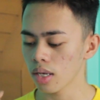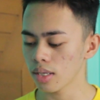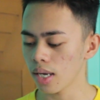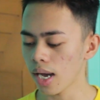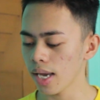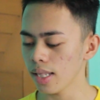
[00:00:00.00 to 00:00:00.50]

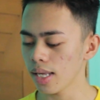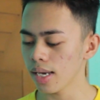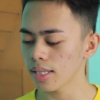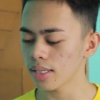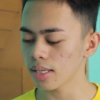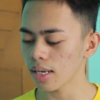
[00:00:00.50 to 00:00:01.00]
Sa
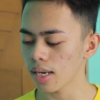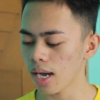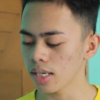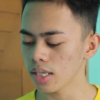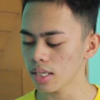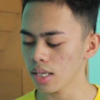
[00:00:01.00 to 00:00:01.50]
highlights,
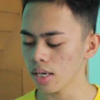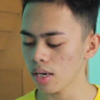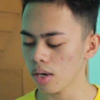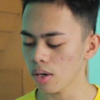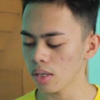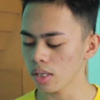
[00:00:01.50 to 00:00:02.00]
adjust tayo
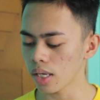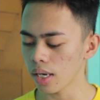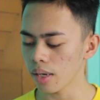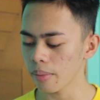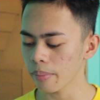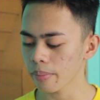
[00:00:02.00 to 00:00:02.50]
ng konti.
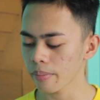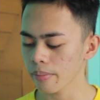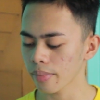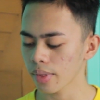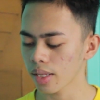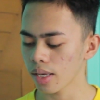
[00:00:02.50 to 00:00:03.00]

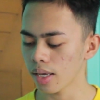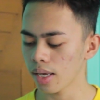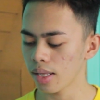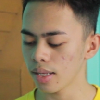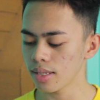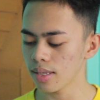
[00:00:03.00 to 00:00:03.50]

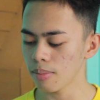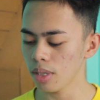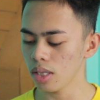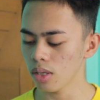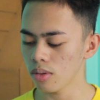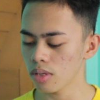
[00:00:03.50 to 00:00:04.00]
And then sa
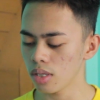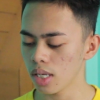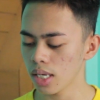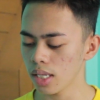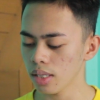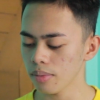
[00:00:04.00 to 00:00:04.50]
mid-tones
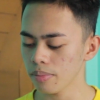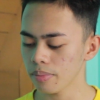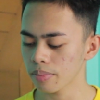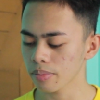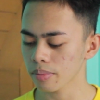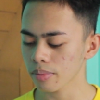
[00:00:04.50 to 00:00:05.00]
din.
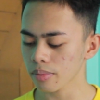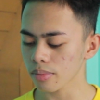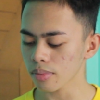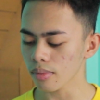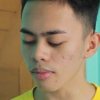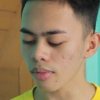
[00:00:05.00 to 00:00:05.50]

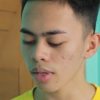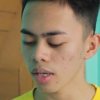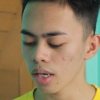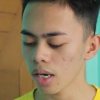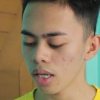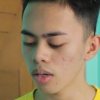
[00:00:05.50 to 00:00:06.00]

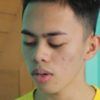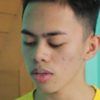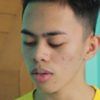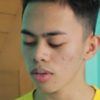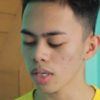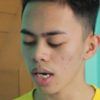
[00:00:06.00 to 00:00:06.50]
And
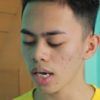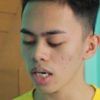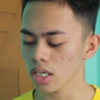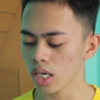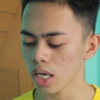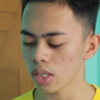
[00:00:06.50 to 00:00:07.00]
also sa
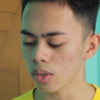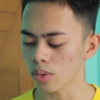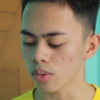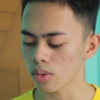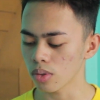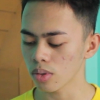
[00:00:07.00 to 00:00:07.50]

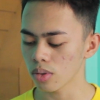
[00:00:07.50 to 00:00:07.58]
shadows.